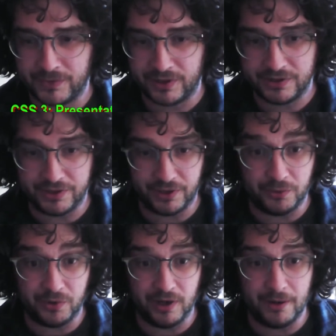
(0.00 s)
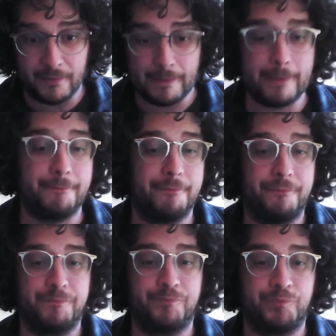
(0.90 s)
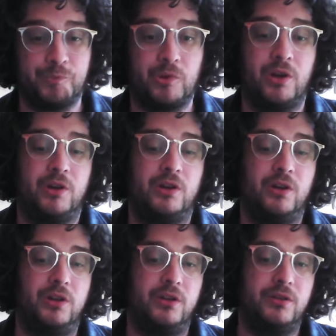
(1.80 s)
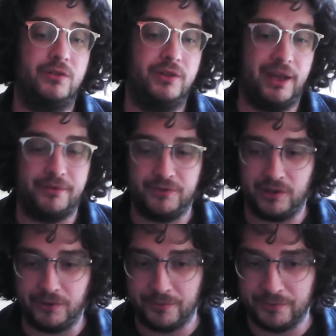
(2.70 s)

So, uh, so here we go, starting the tutorial. Uh,